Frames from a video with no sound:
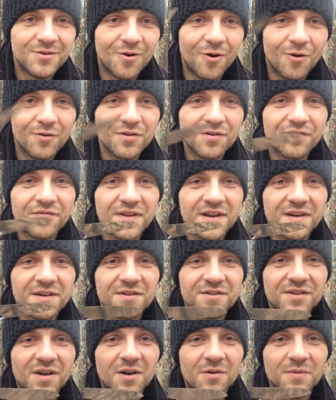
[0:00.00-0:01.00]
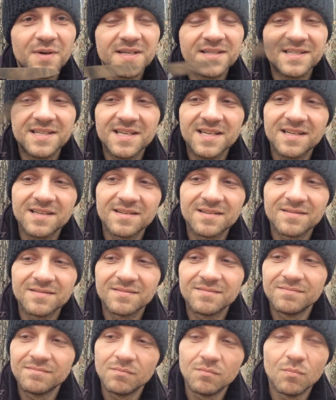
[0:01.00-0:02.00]
all your fingers are resting
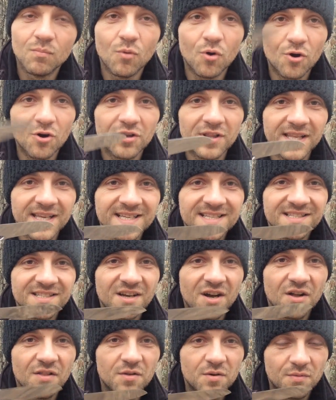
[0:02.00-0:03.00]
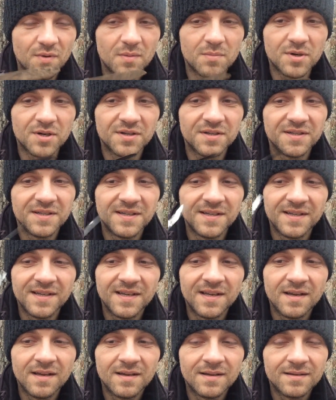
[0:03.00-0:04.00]
more or less on the rubber.
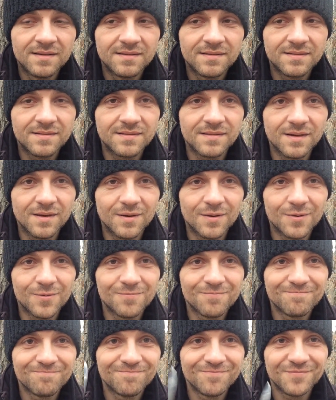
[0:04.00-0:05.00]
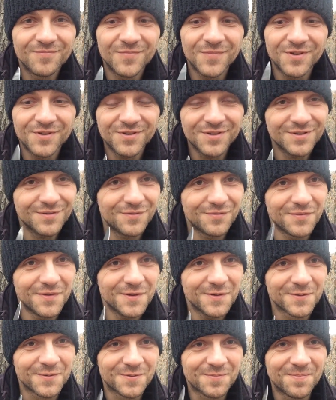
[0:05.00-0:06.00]
So it just
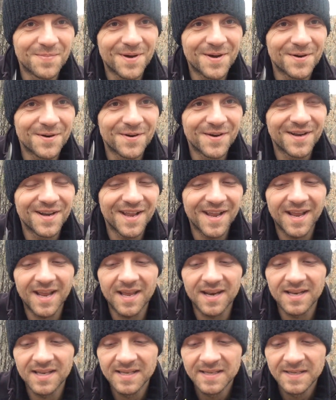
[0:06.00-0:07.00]
feels better in hand.